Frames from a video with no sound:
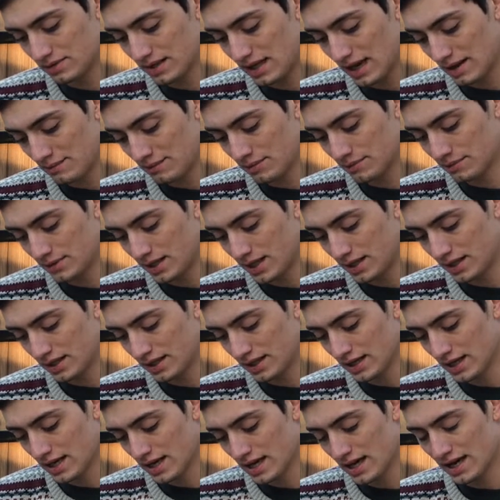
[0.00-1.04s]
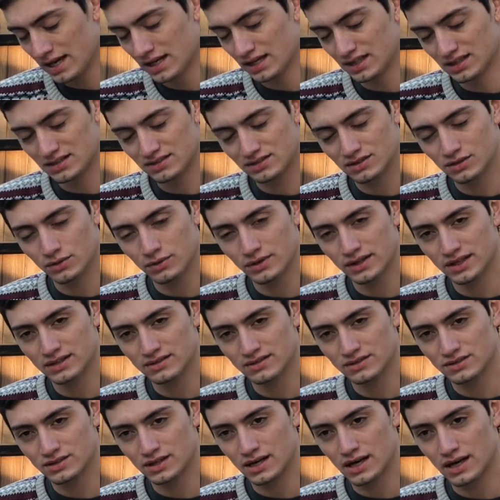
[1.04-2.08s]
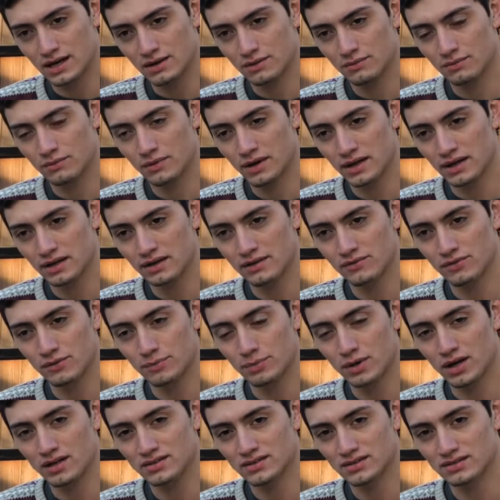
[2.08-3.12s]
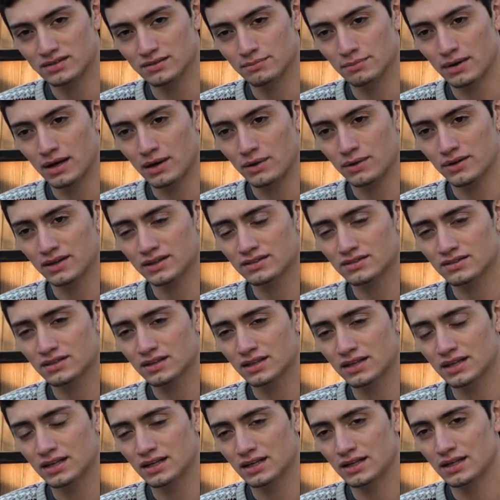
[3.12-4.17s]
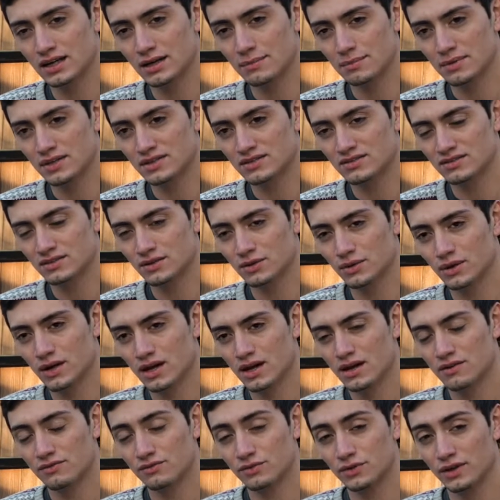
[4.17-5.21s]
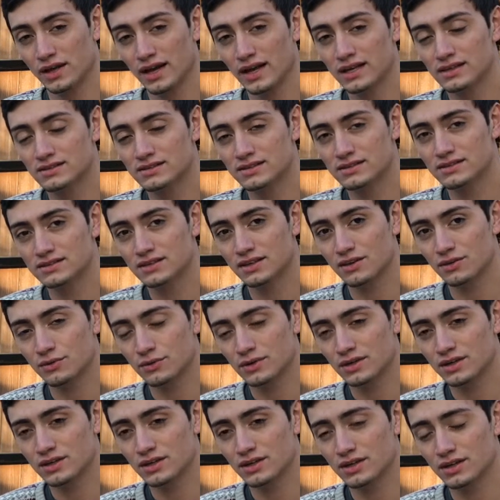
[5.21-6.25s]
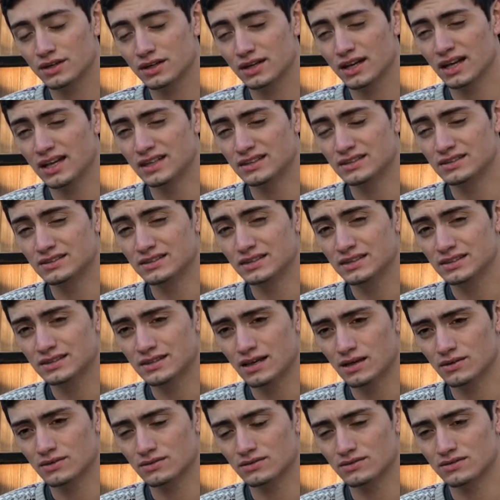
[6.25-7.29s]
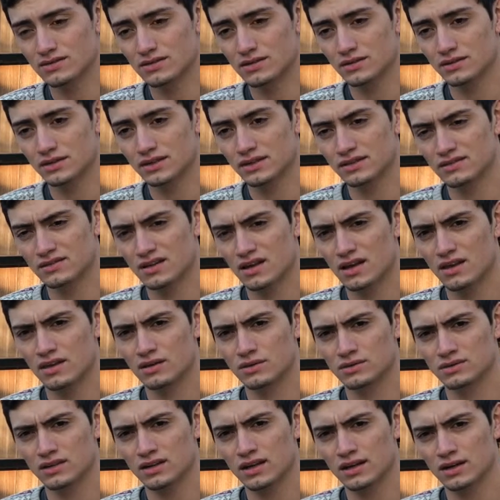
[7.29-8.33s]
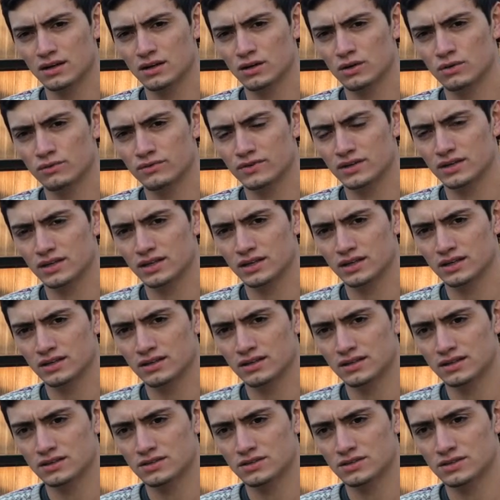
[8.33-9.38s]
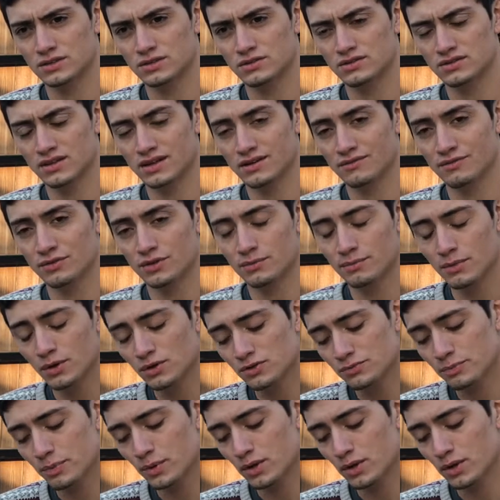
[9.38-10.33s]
camera body and it's going at such a high rate of the processing power that's going to heat up. And so for the a6300 and a6000 series, there's a lot of overheating issues, and for the most